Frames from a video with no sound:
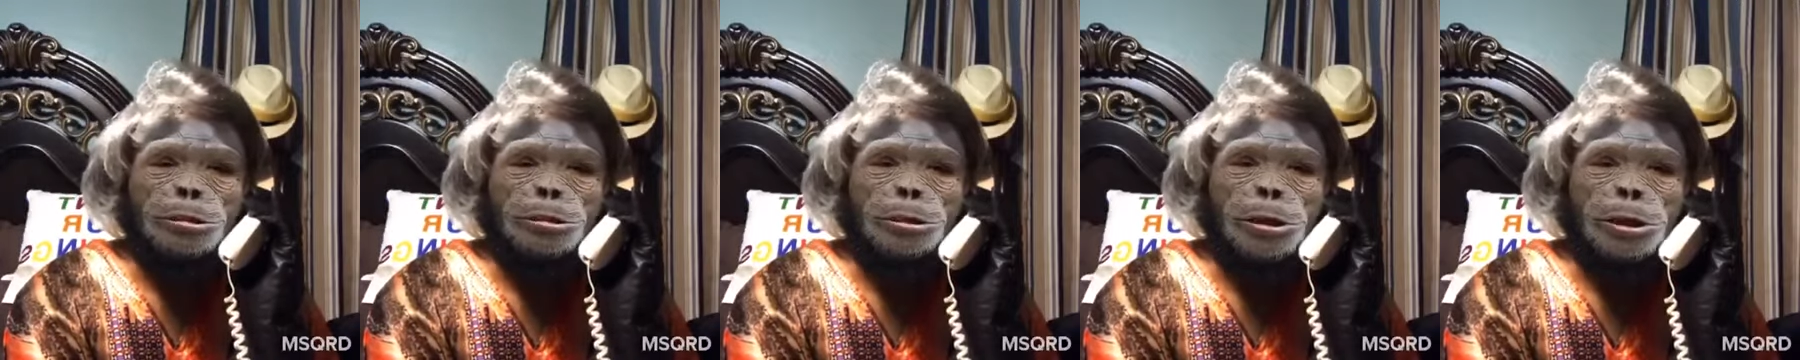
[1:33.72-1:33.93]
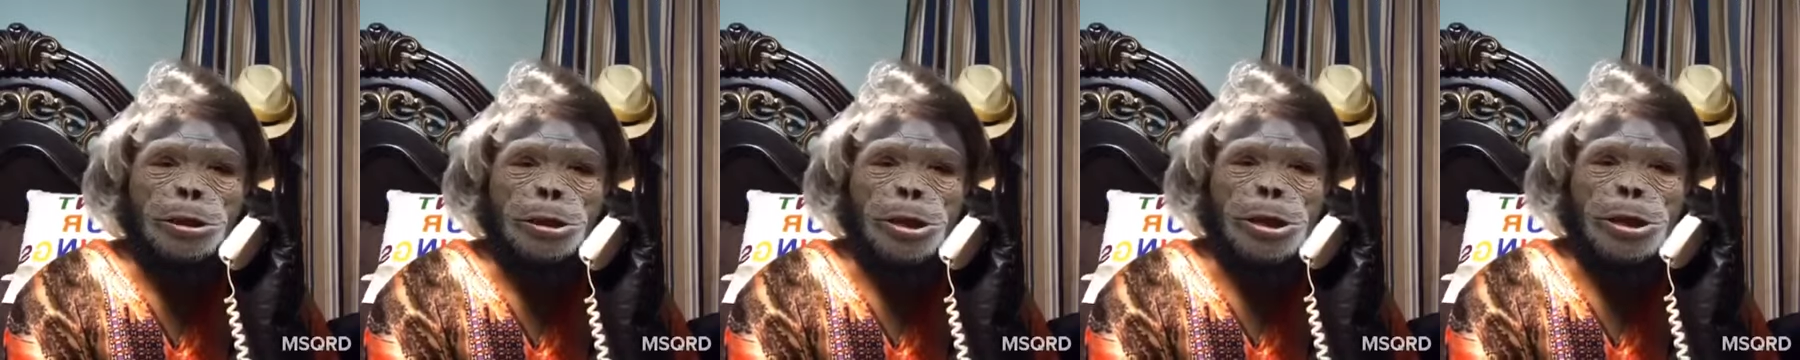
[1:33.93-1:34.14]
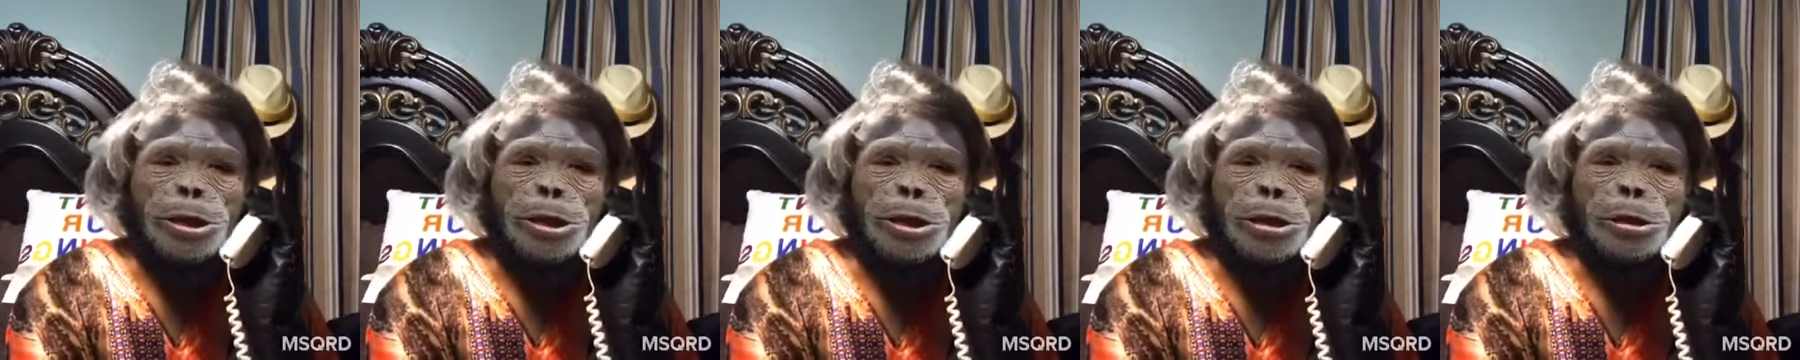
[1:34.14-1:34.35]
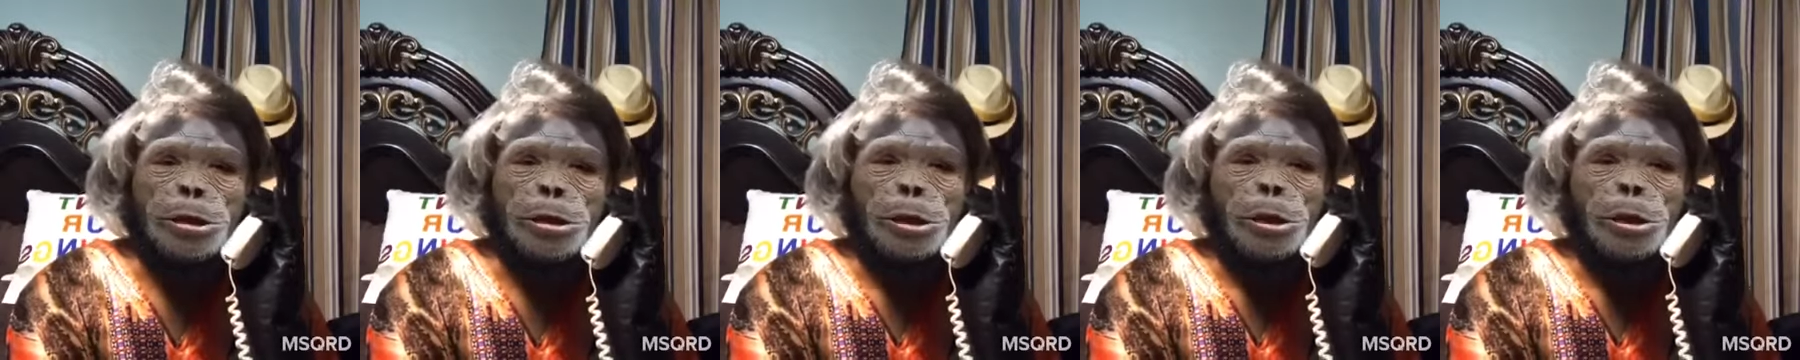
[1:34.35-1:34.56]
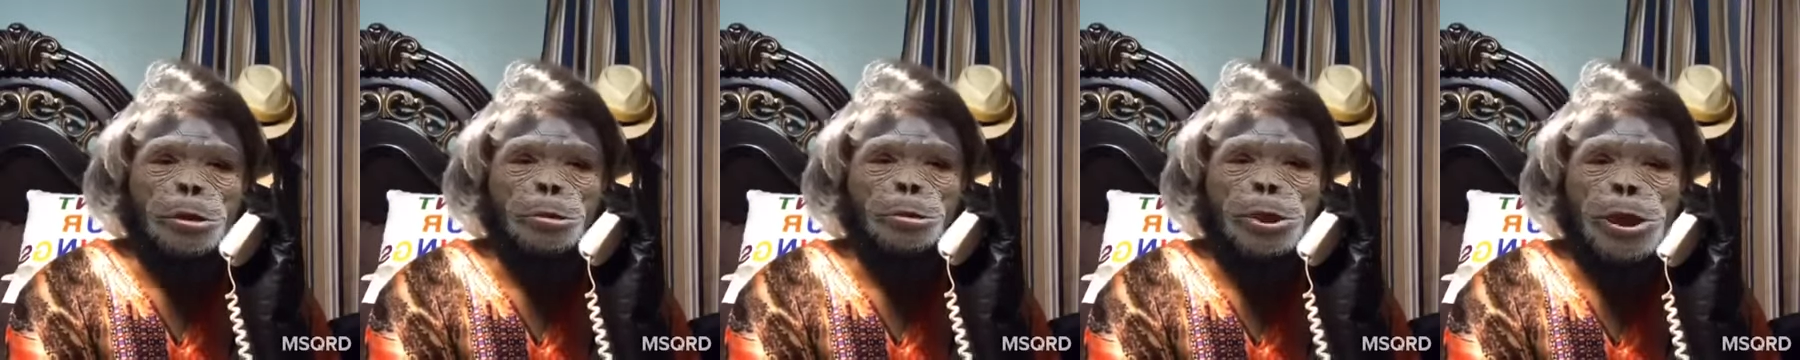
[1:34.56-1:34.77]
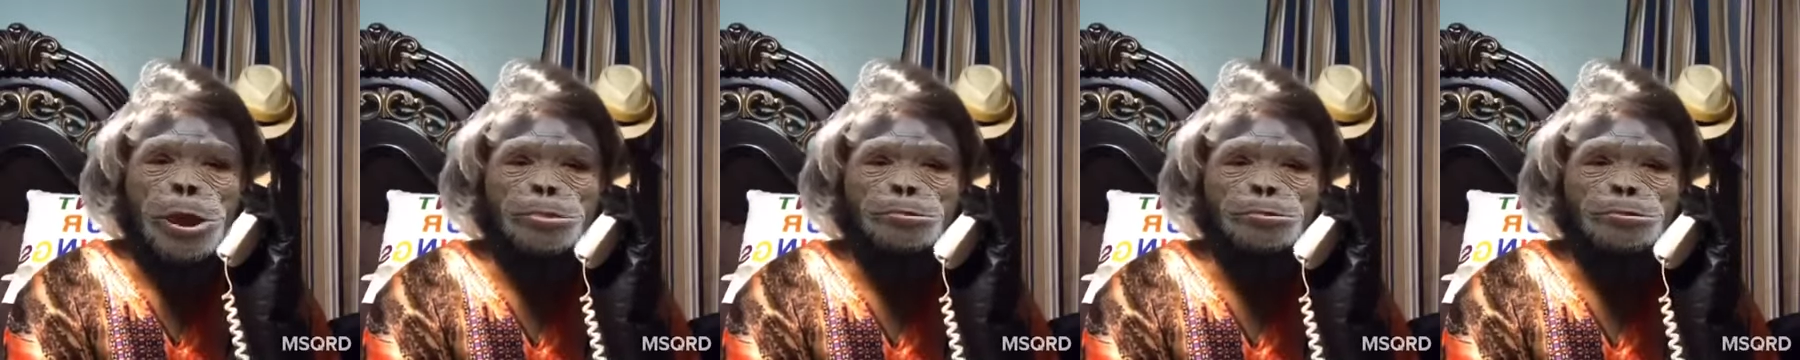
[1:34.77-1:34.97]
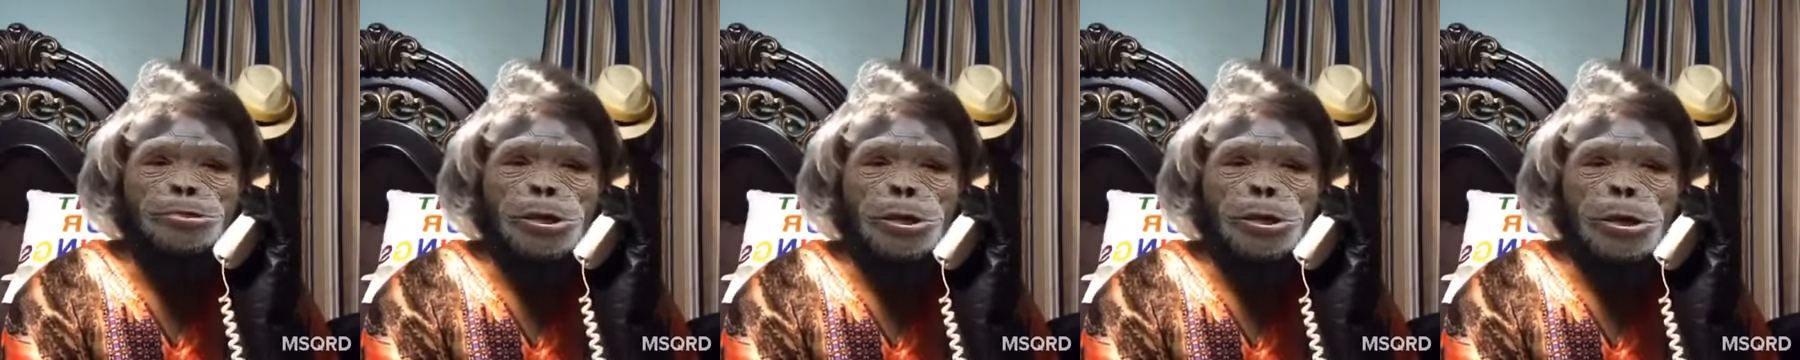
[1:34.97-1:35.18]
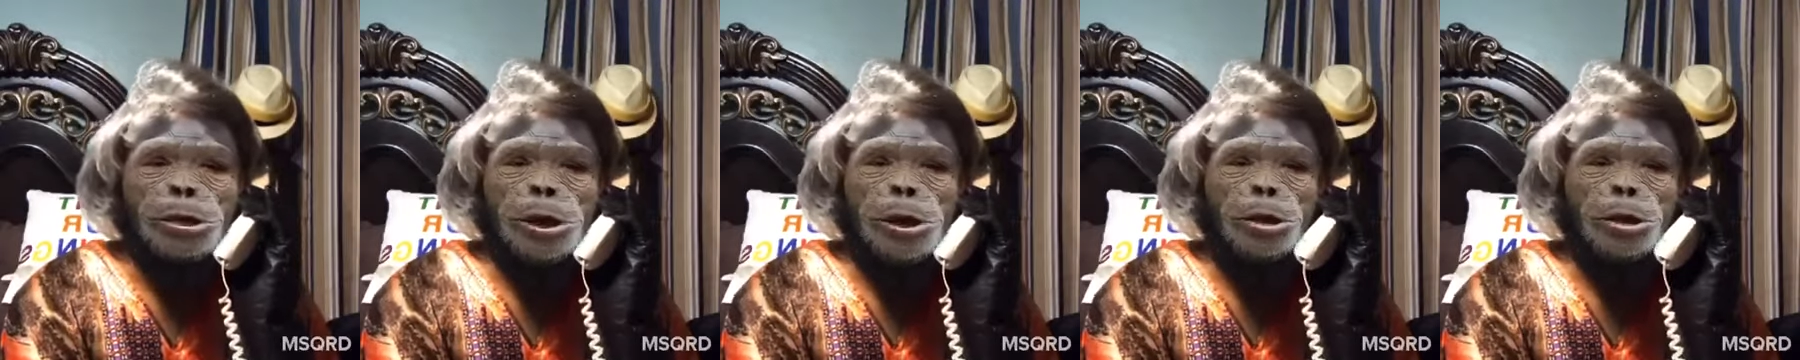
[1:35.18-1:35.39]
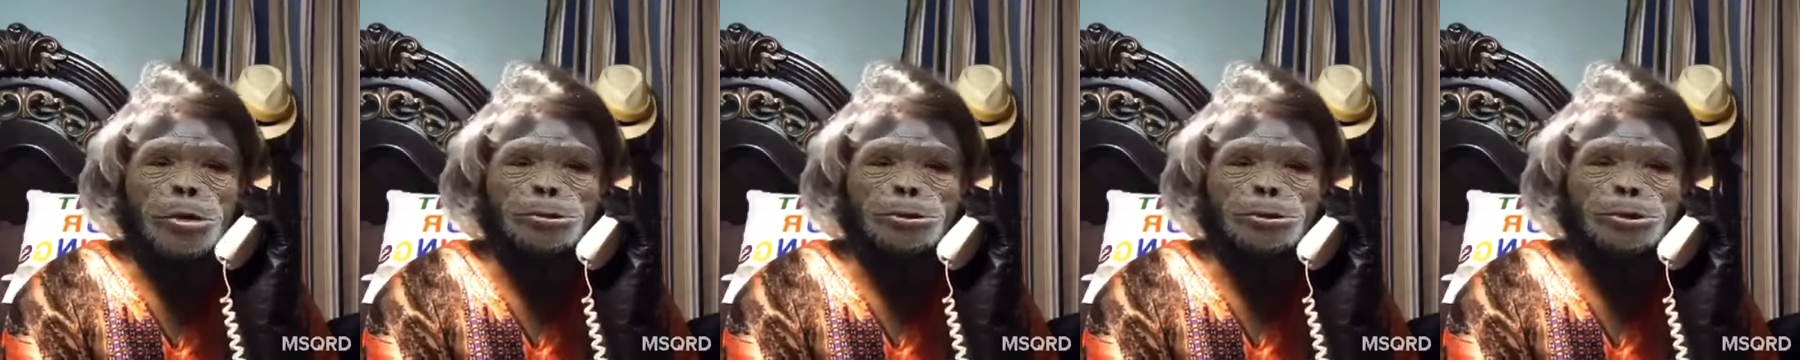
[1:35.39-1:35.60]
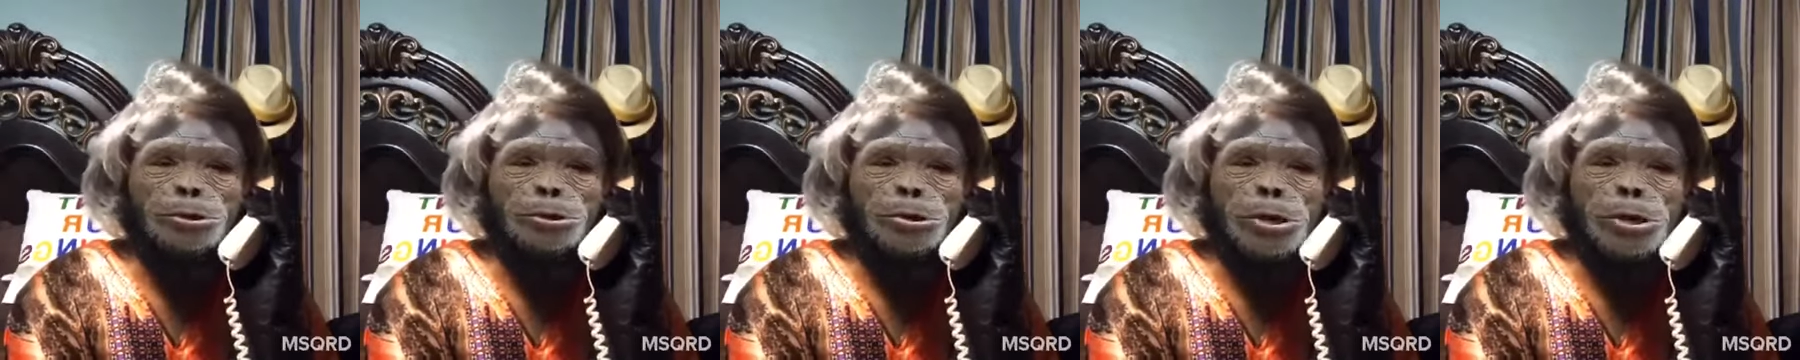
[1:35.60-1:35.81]
Uh huh. Well, I'm finna call
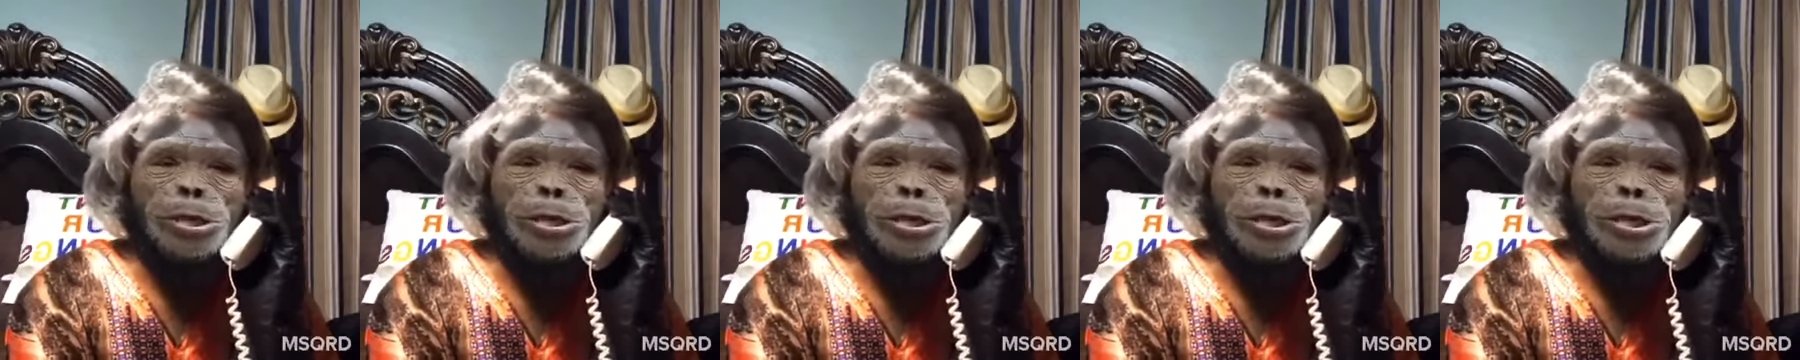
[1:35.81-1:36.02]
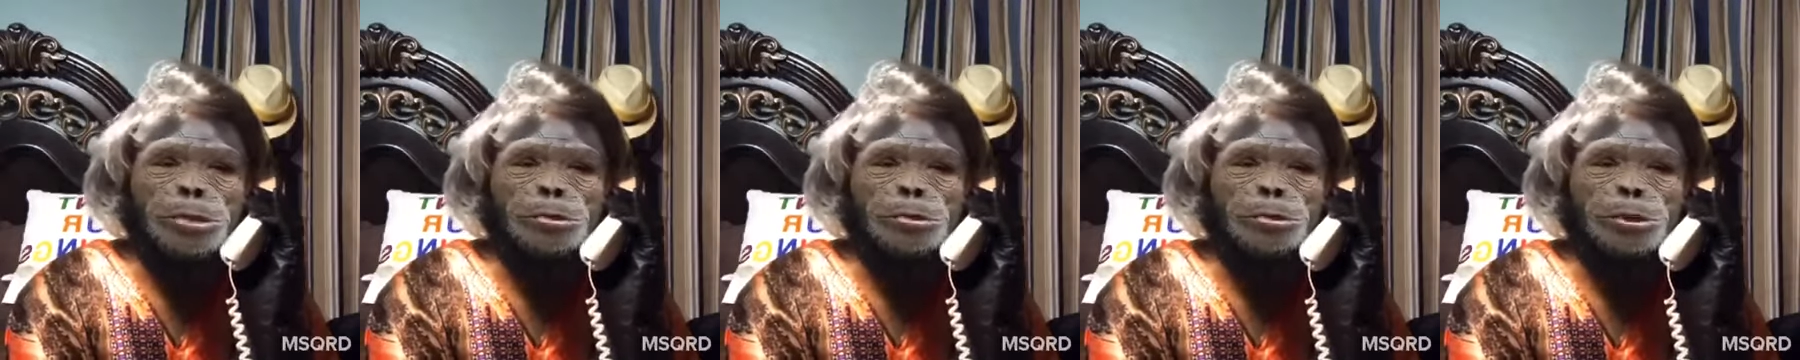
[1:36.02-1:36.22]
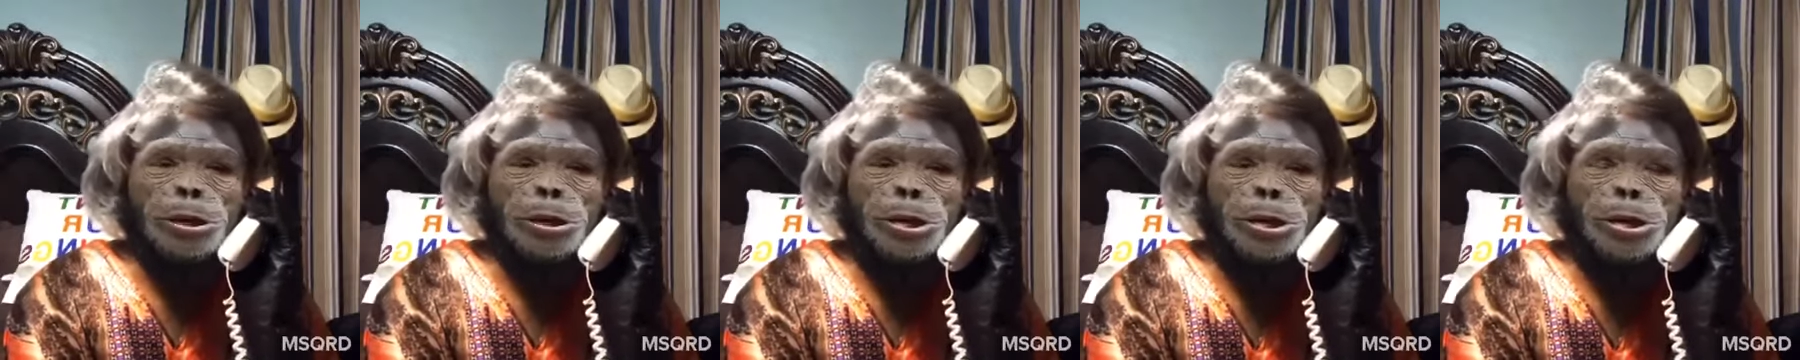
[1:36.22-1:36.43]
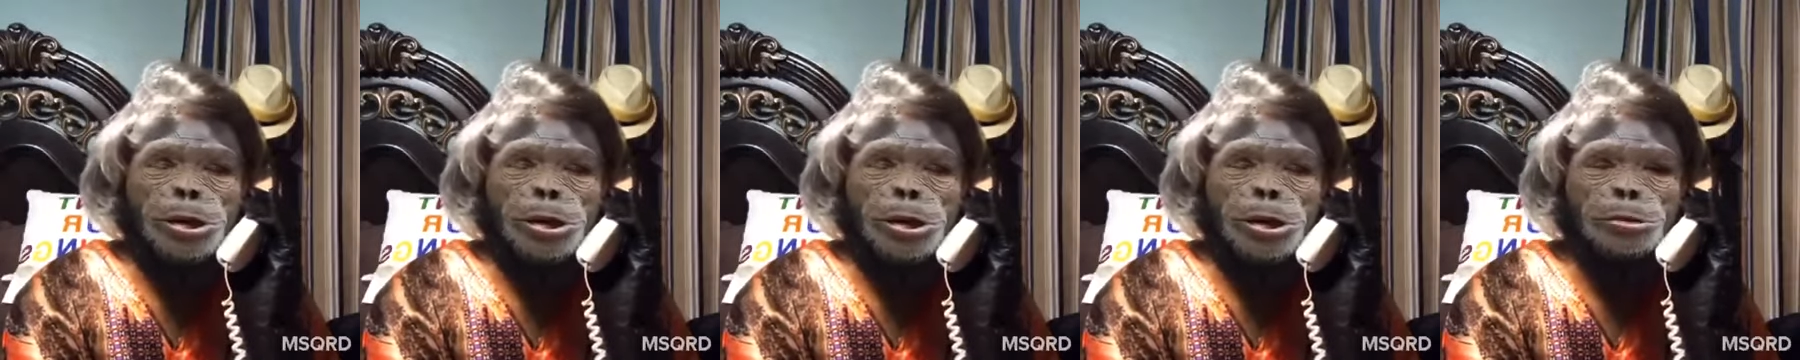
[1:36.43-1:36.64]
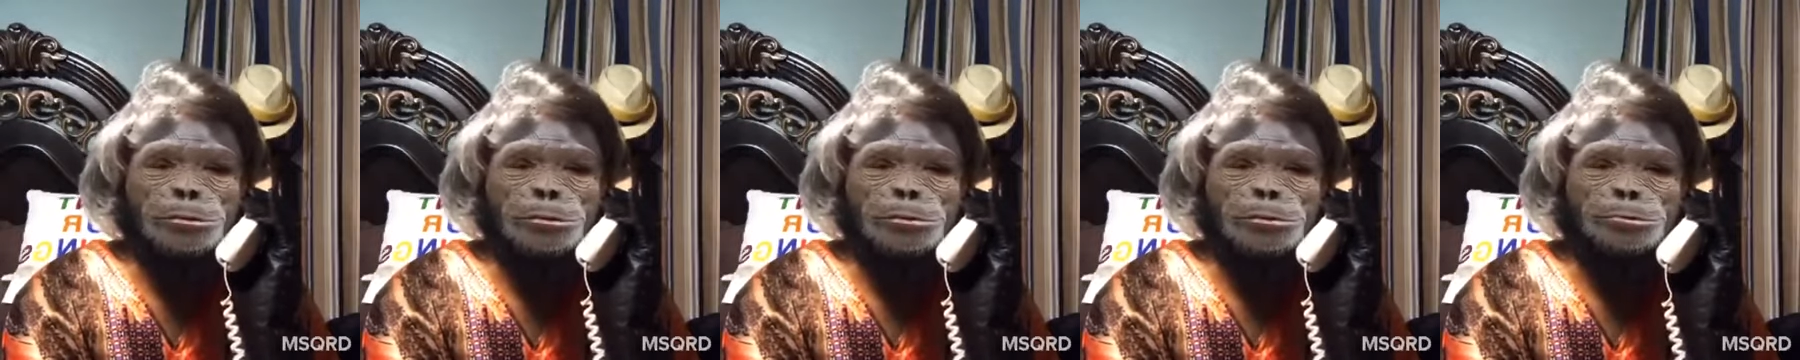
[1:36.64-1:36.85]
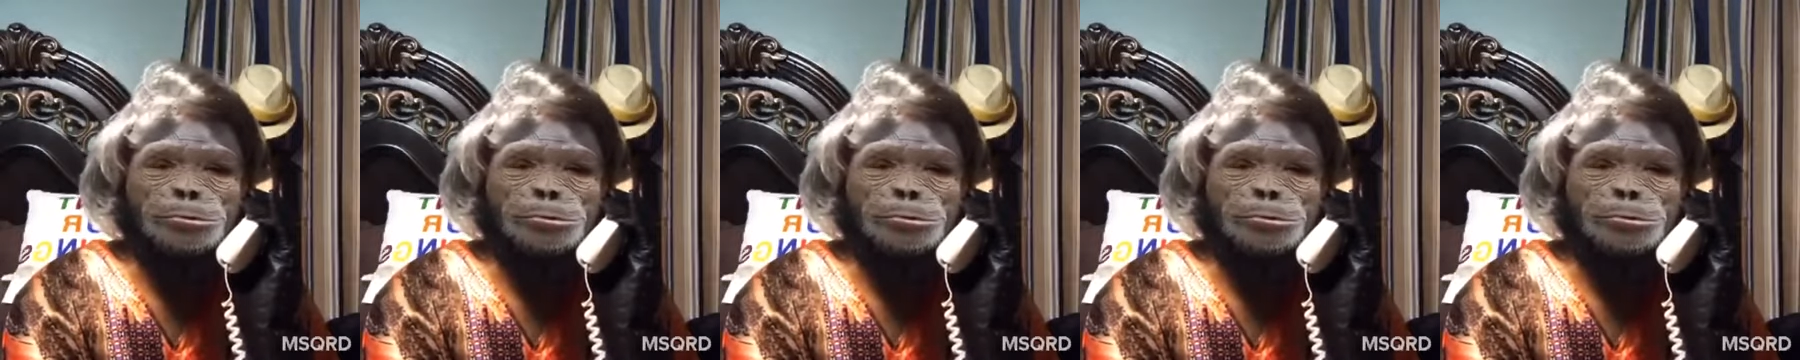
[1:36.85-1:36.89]
Judy and get with her.